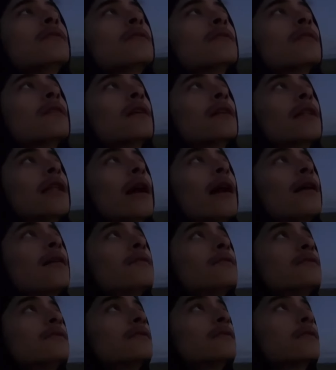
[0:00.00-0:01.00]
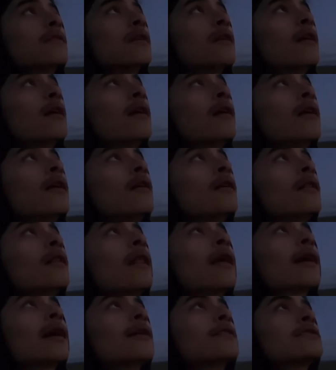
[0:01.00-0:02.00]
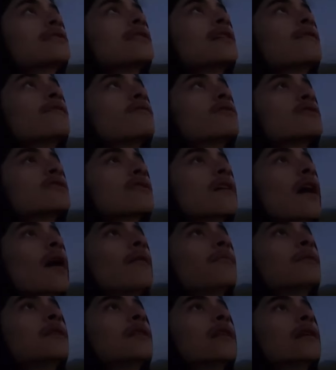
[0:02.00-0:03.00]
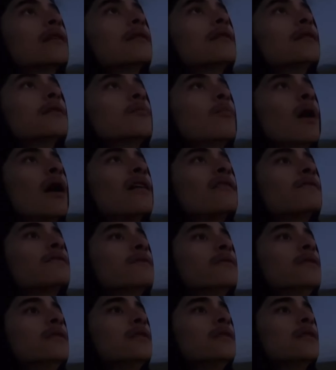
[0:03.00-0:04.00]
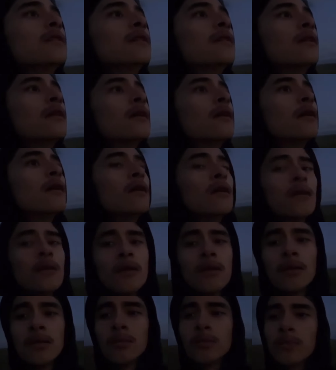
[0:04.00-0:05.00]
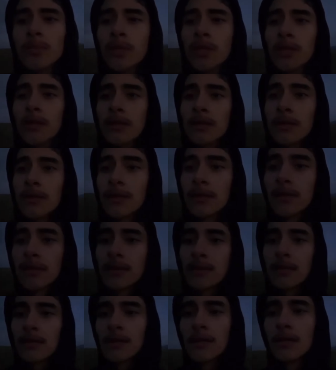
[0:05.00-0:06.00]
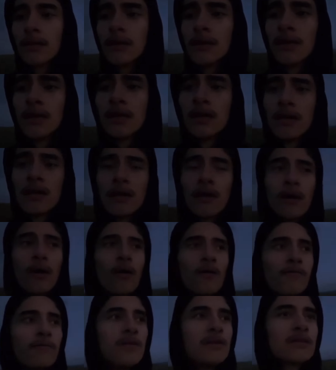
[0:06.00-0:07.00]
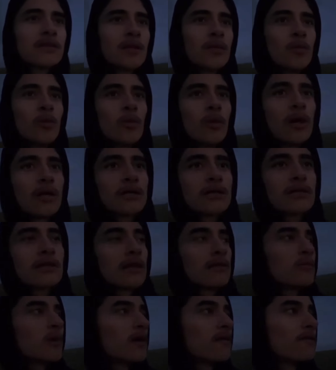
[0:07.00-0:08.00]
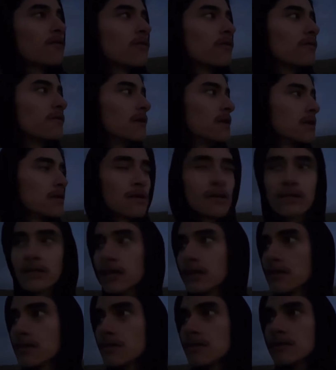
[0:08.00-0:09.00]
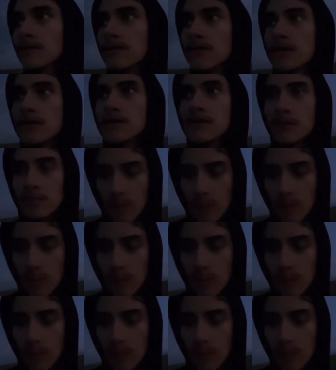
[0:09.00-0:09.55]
clouds. Like, I just never stopped and, like, looked mindfully. But, yeah. Hopefully someone watches, like, my full video. Because I know this video is going to be